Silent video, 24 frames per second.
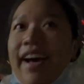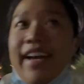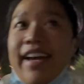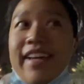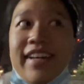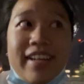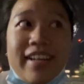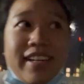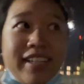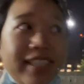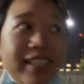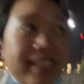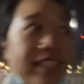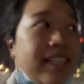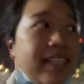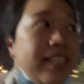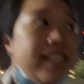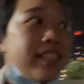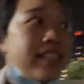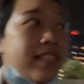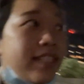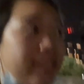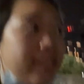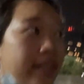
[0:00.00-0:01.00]
guys,
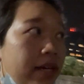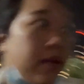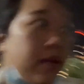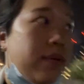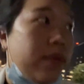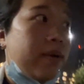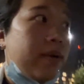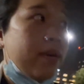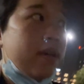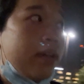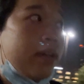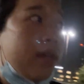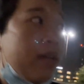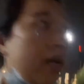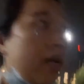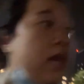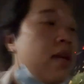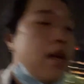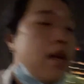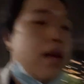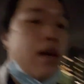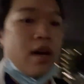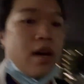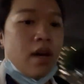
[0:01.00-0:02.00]
so
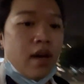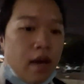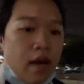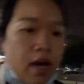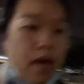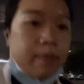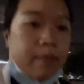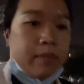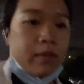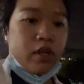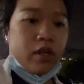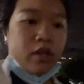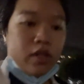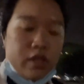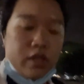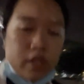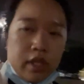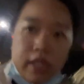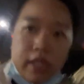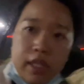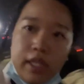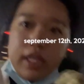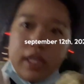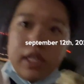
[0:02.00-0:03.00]
I'm
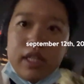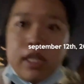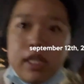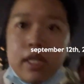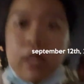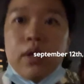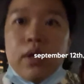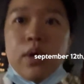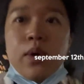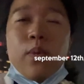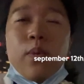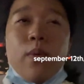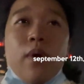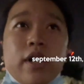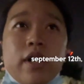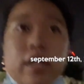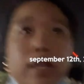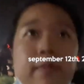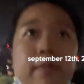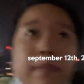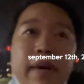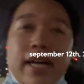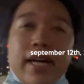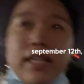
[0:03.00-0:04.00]
currently
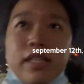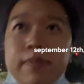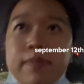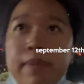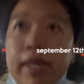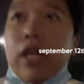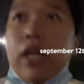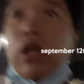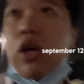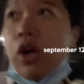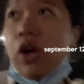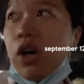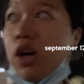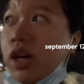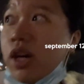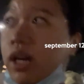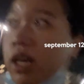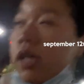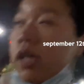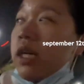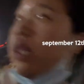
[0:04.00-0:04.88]
walking back to my car.